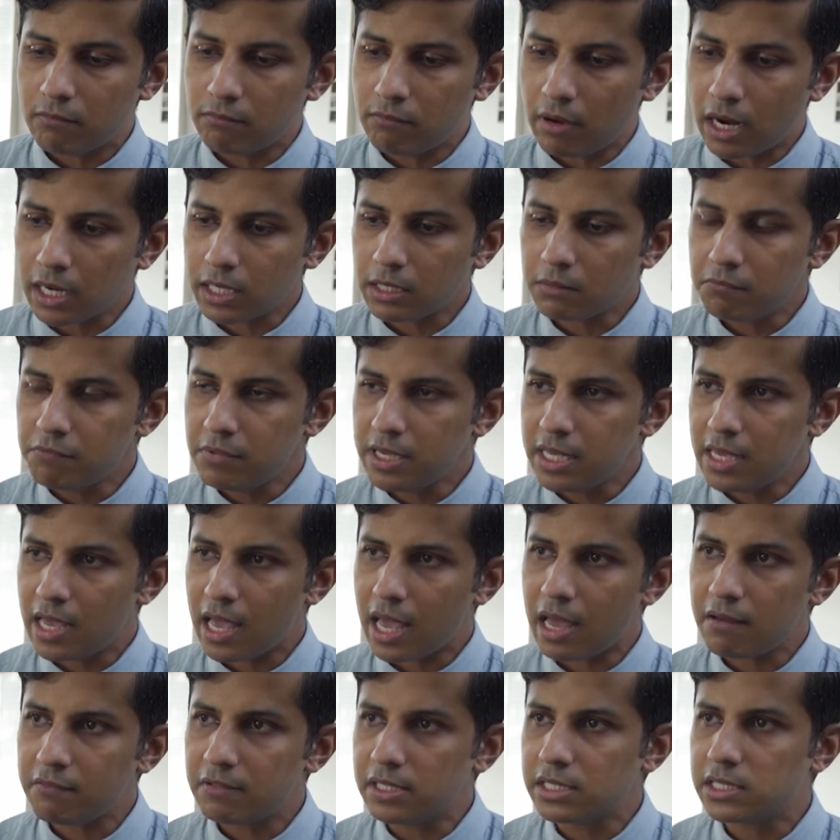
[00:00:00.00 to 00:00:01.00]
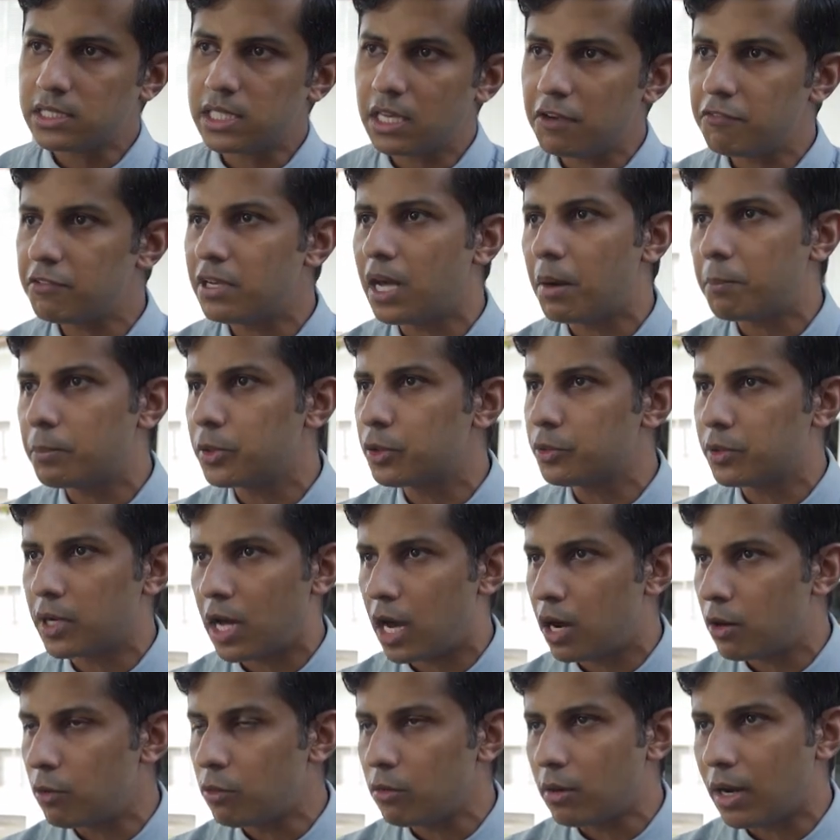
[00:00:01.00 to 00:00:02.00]
what we have achieved up to
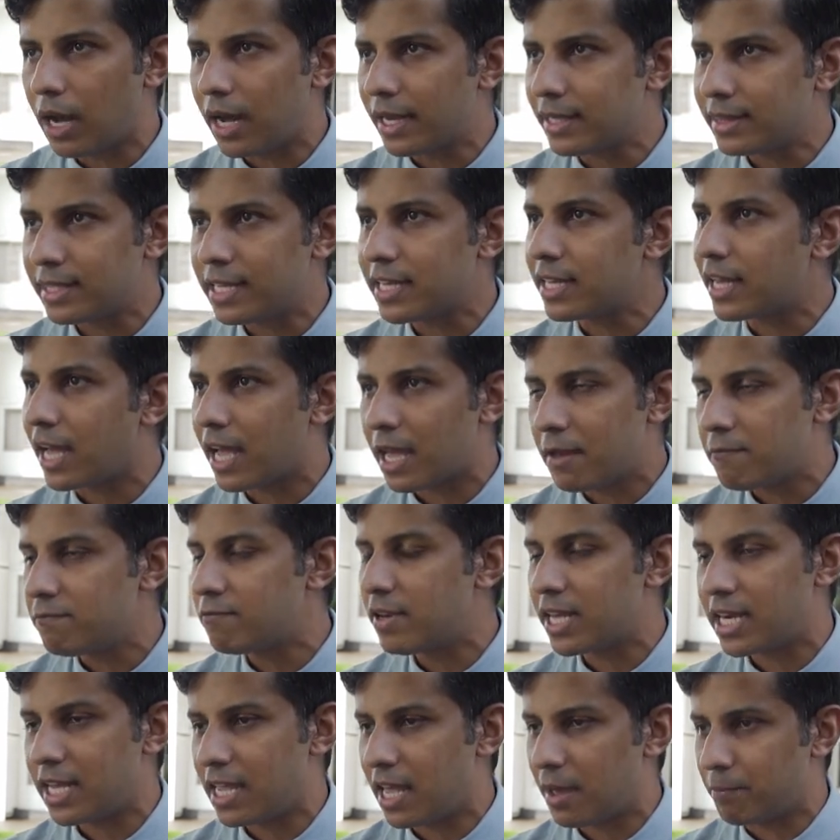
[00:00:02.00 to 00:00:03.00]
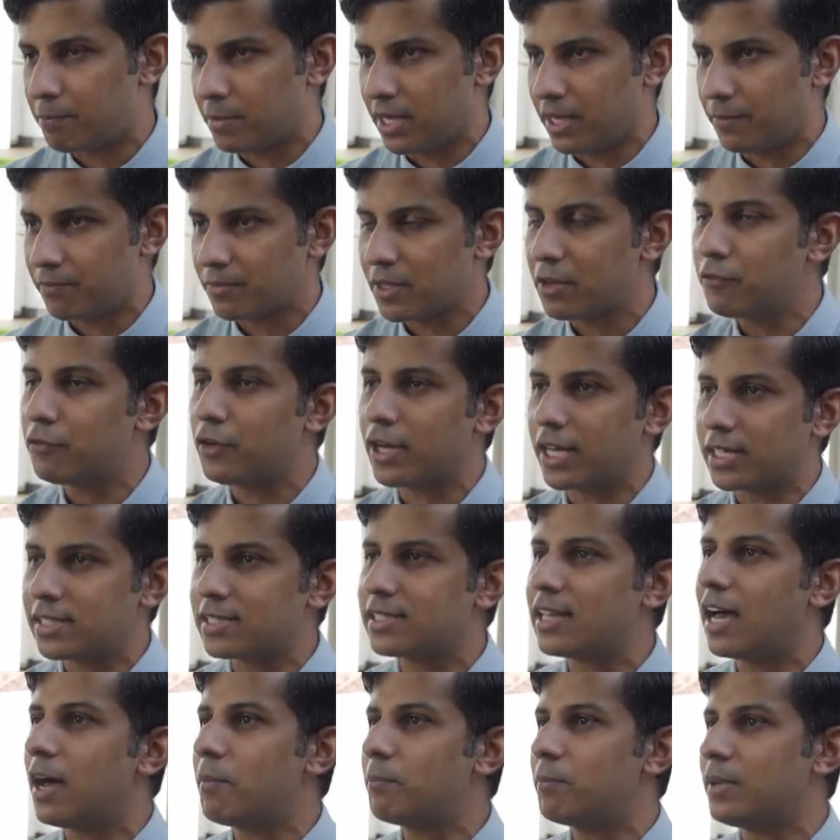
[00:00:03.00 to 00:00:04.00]
now, I think I am very happy. For
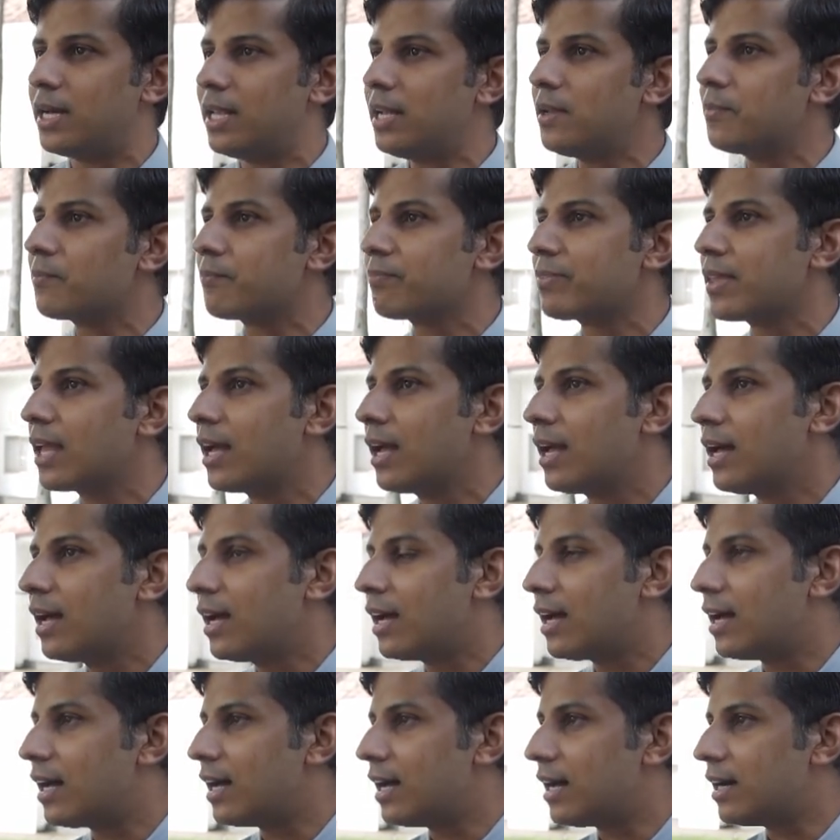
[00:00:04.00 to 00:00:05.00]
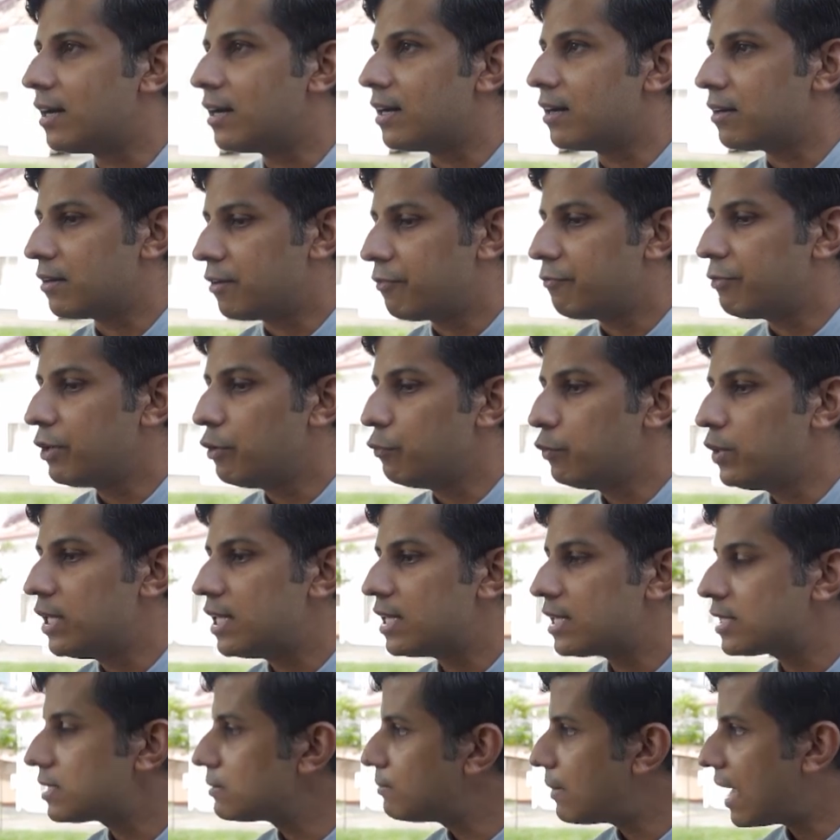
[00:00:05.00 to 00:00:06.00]
example, uh, a few
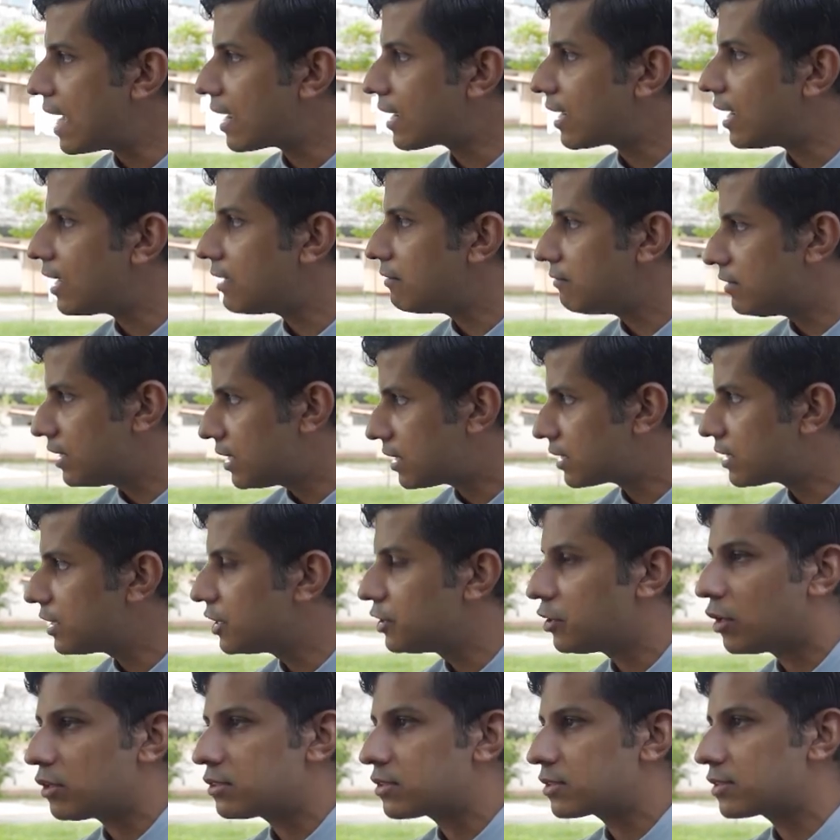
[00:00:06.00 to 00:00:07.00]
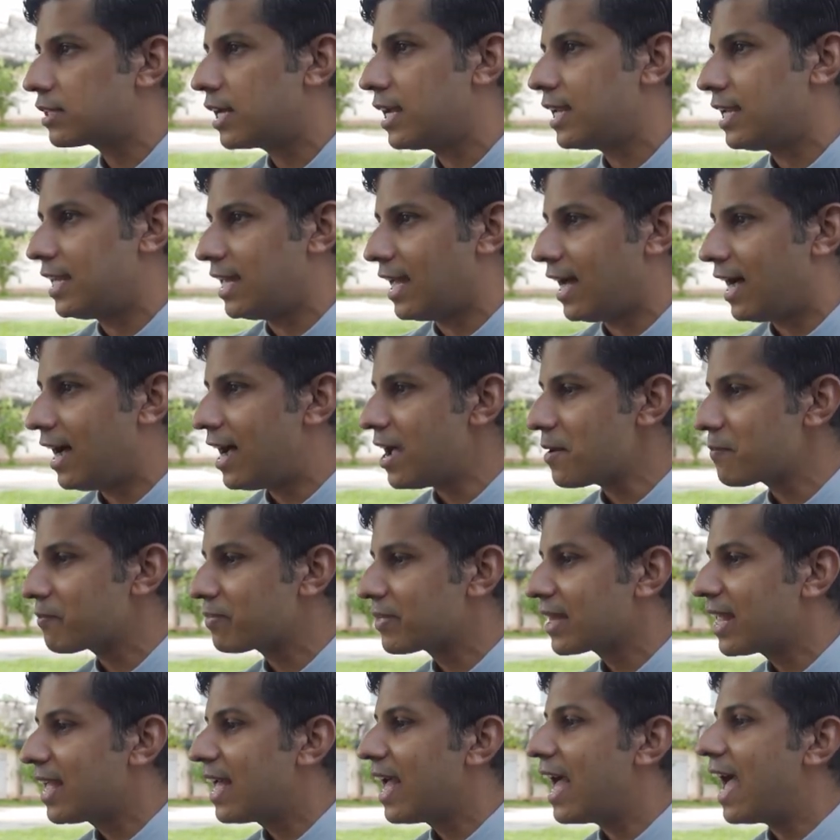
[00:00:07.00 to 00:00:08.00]
years back I worked in Australia
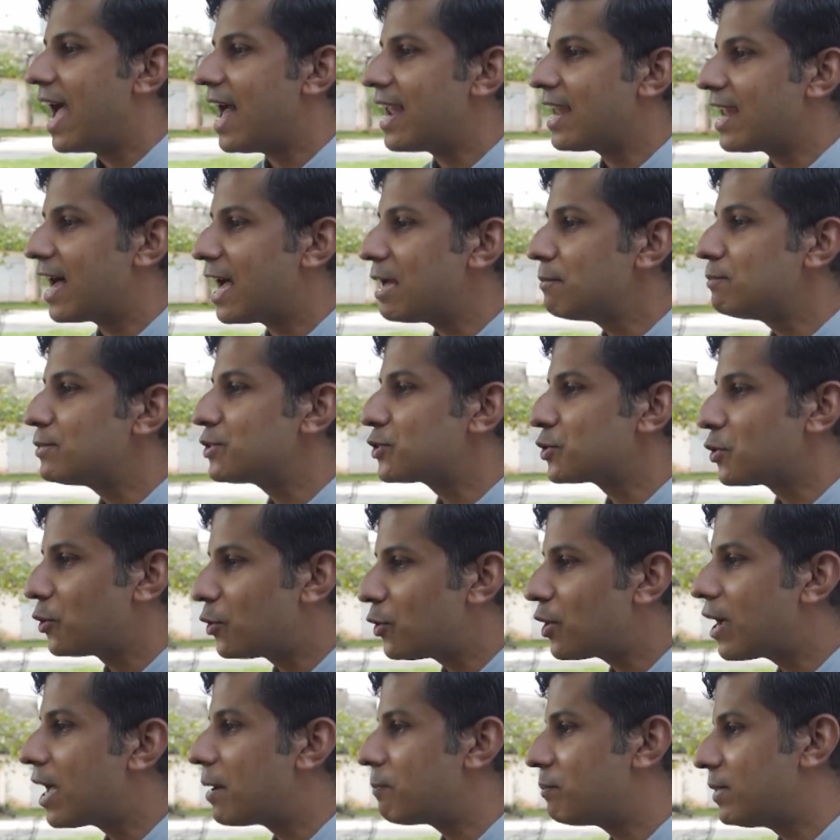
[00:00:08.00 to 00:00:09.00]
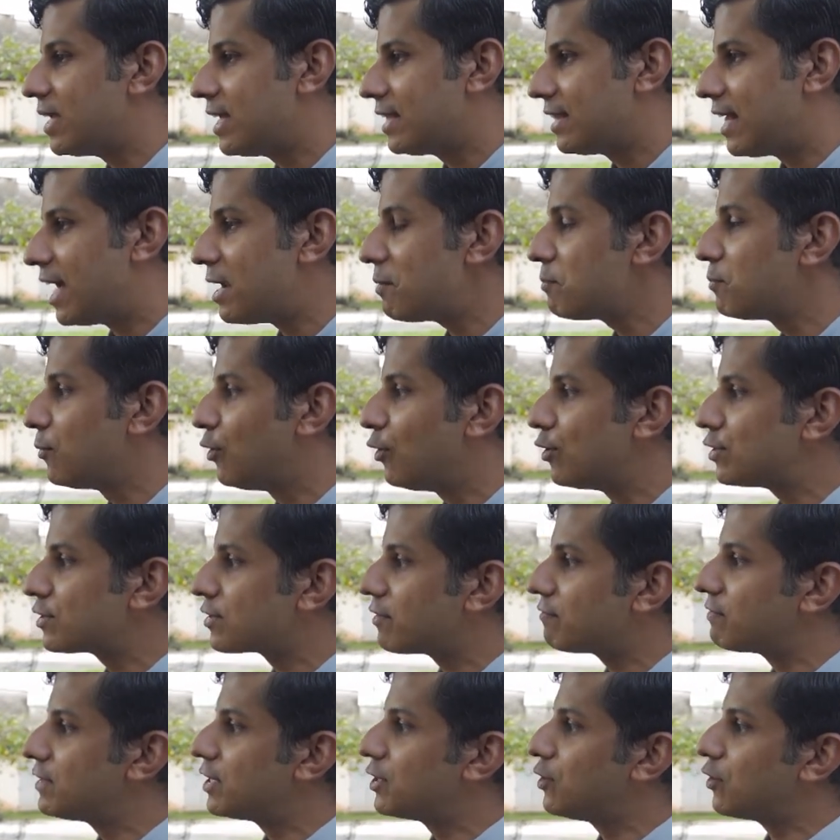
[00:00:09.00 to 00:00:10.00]
and I'm so happy that most of the